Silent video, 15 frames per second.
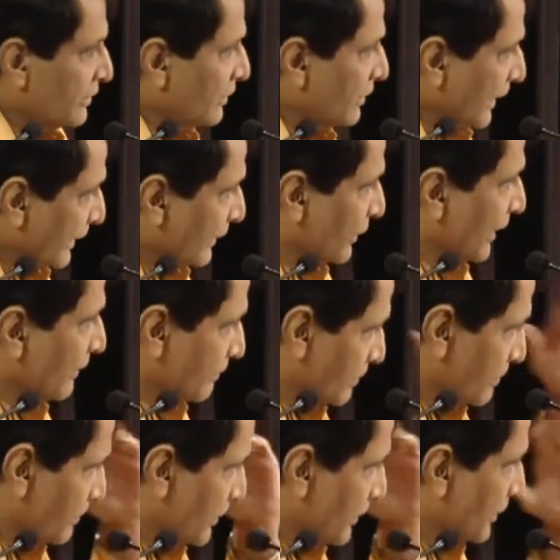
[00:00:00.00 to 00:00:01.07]
Right now, I'm,
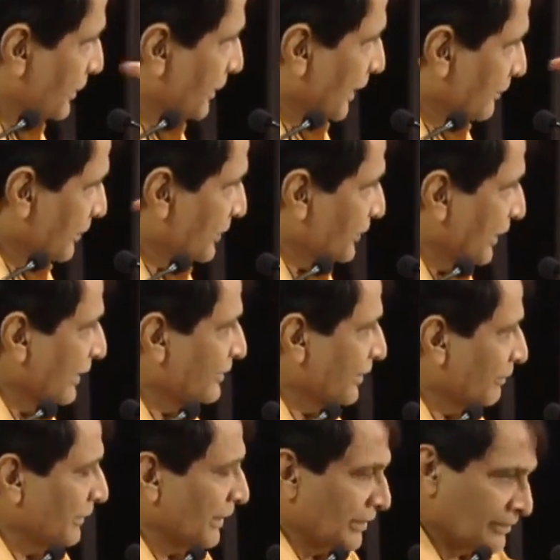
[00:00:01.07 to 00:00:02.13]
I'm just saying
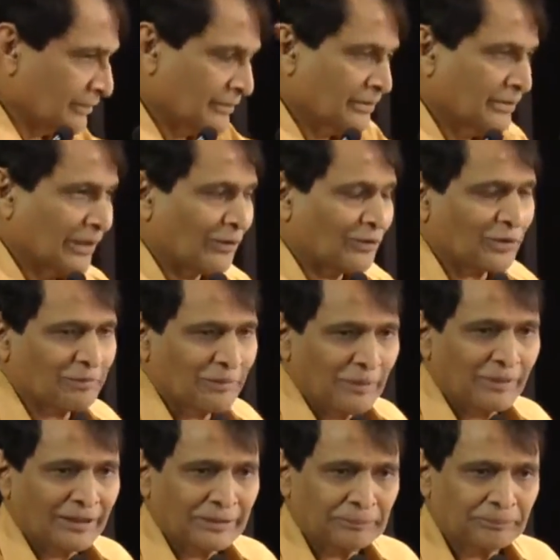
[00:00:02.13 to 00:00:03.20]
something out of
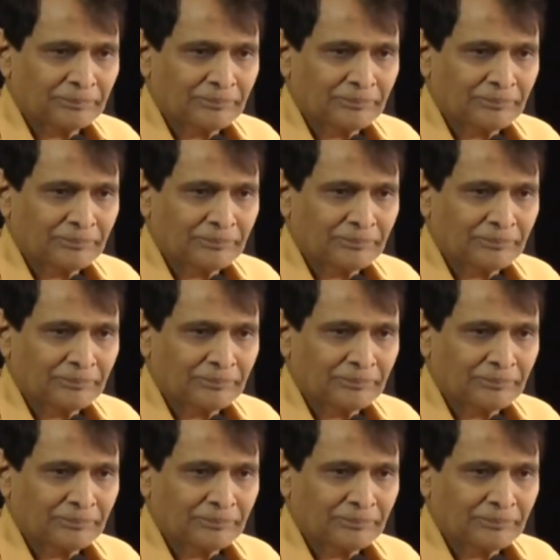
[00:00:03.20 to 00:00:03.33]
memory.